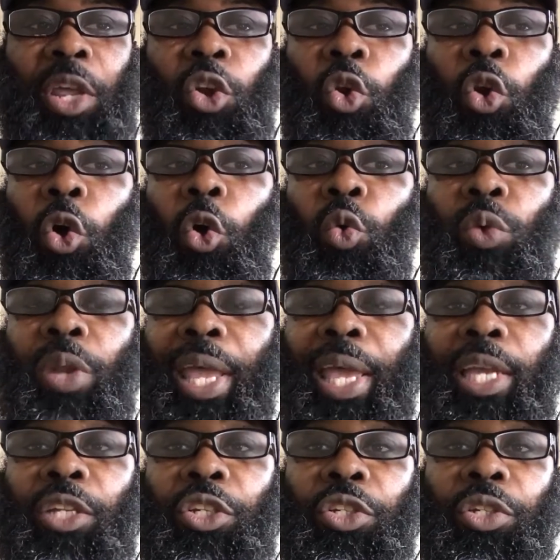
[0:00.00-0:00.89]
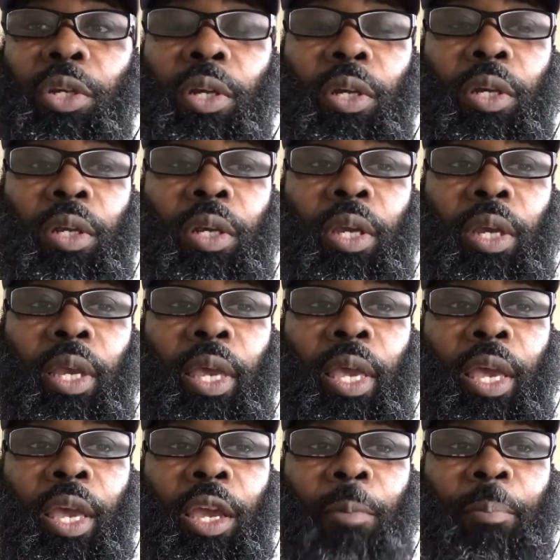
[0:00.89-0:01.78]
their old nature
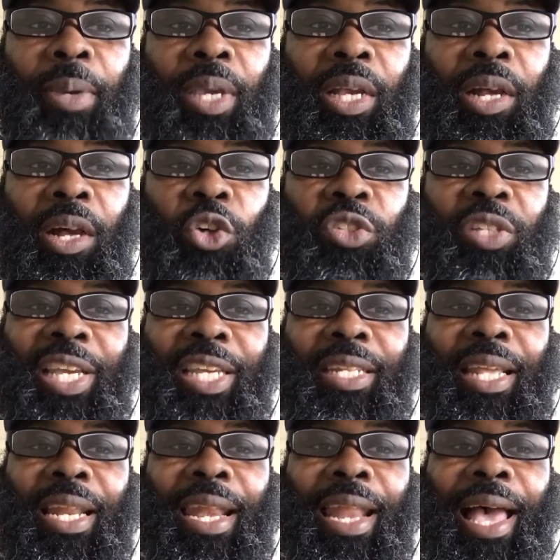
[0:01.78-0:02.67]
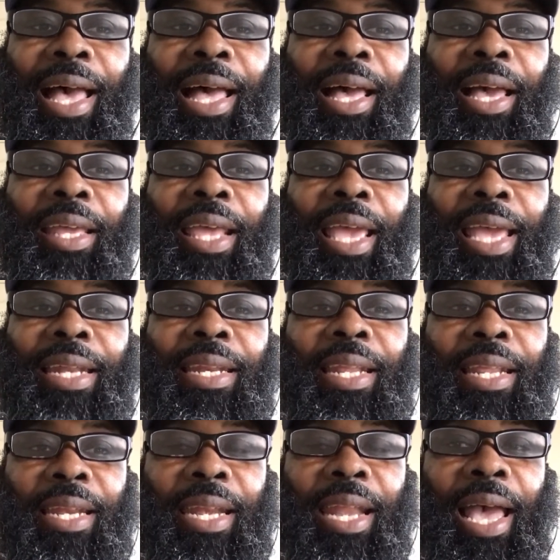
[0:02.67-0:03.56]
because they deny
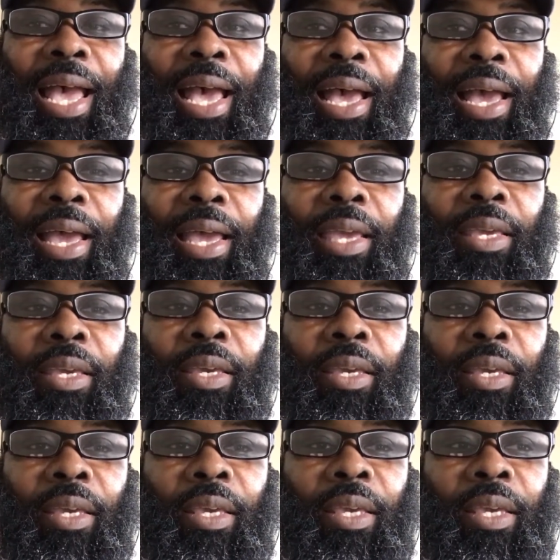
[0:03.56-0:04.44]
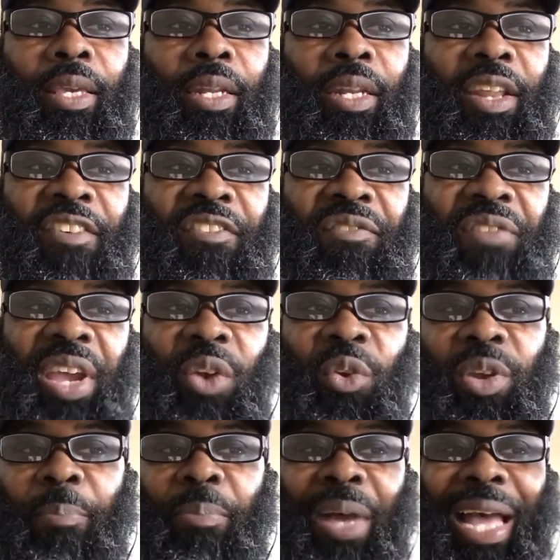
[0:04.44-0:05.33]
and deny the
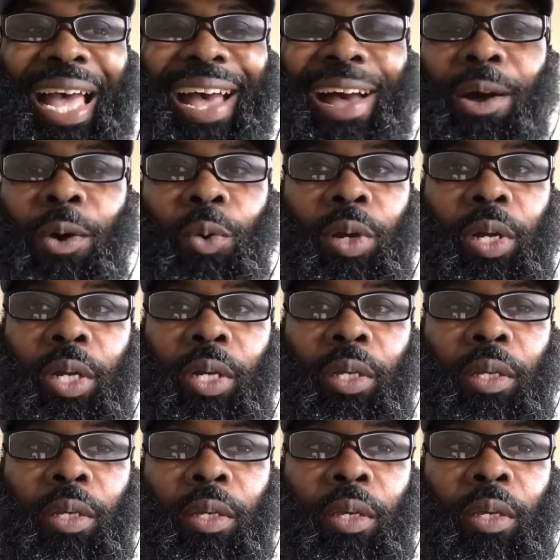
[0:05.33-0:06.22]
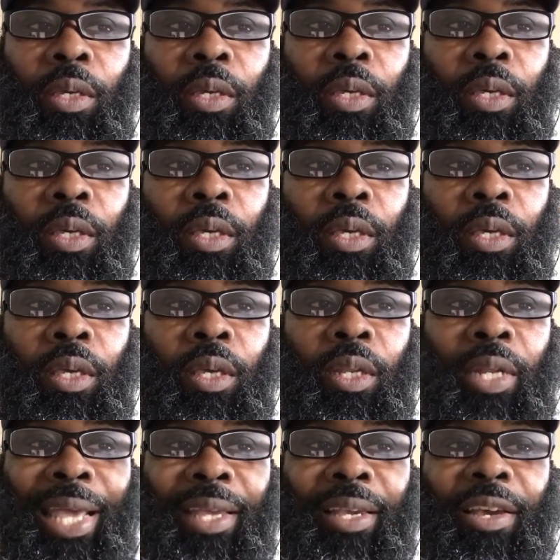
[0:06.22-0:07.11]
very power
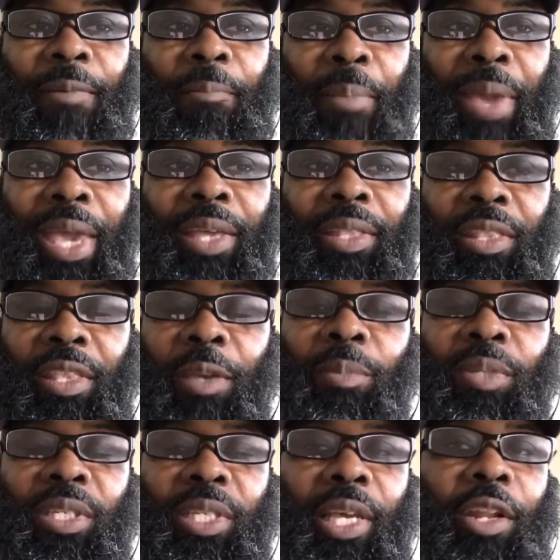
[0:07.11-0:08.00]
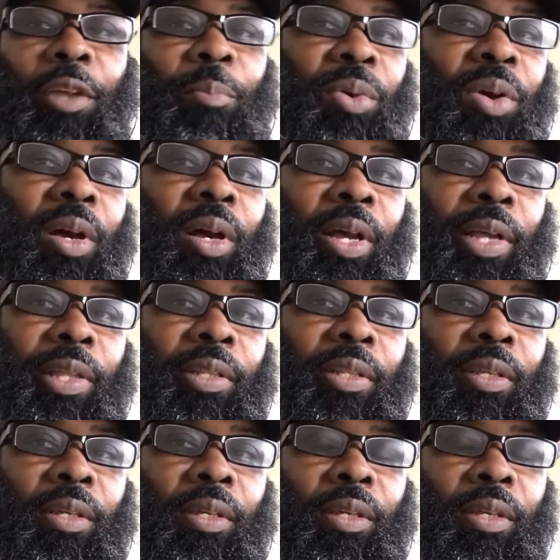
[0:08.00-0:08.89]
that could make them set apart.
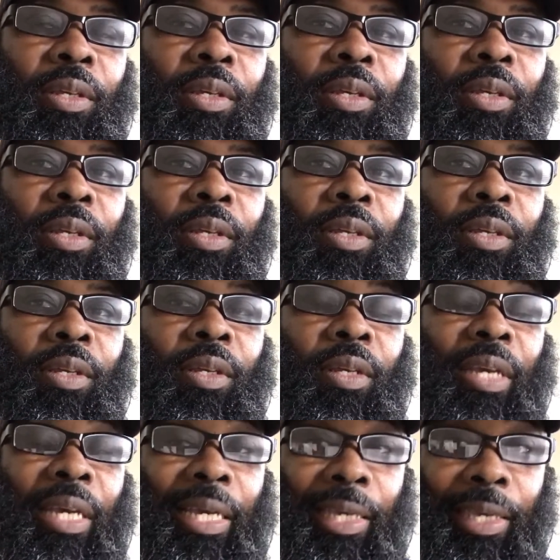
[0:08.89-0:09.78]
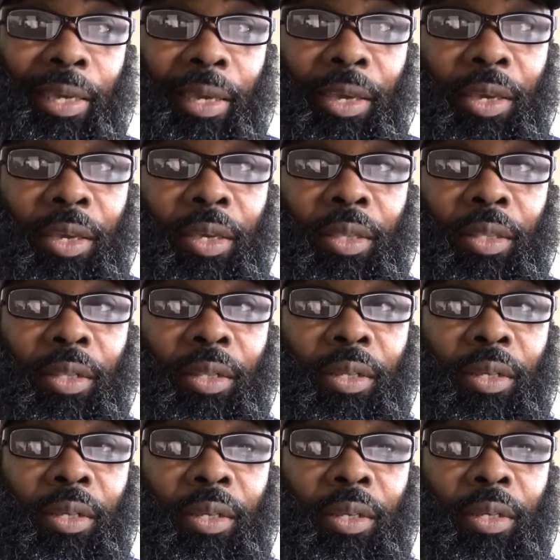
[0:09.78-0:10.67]
Again,
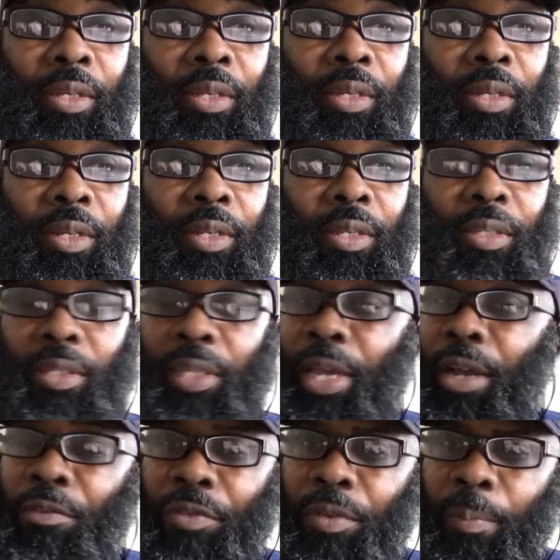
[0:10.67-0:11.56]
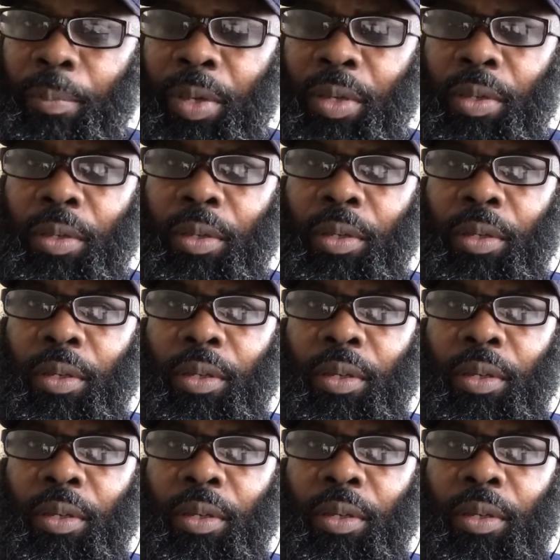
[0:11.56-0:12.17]
sound familiar?